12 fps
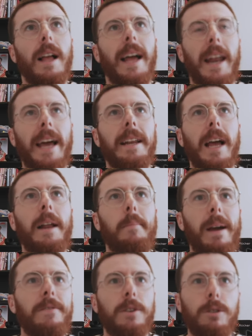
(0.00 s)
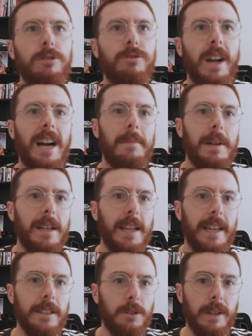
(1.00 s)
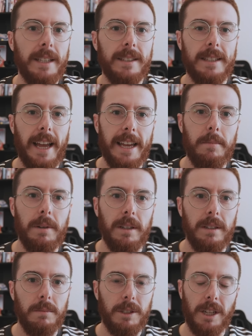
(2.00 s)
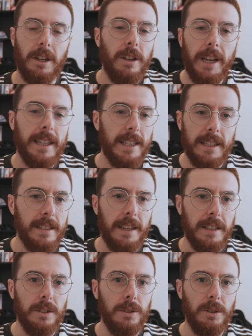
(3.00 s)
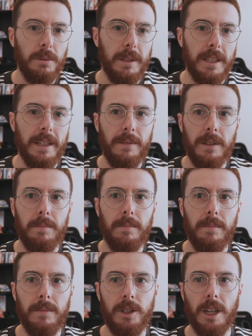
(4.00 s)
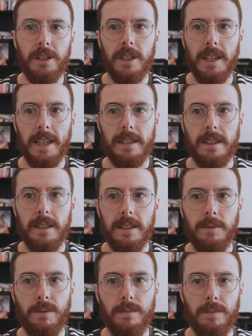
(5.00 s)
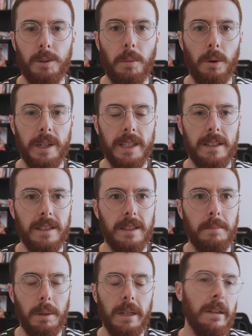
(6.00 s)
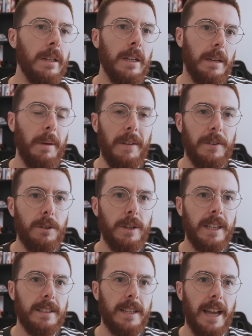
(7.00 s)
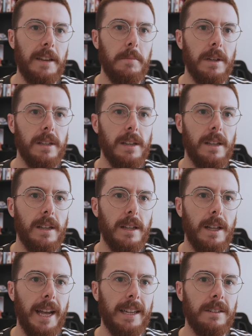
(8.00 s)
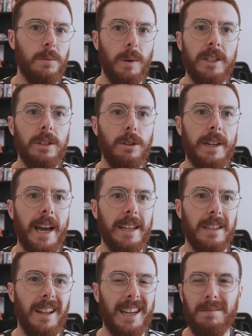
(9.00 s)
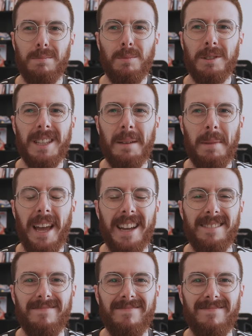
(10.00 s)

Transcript: And, and, and made for good drama and good entertainment, which I guess has nothing to do with it if you're judging it as a sporting incident. But it made for good entertainment, and when you look at it, you're like, wasn't that bad?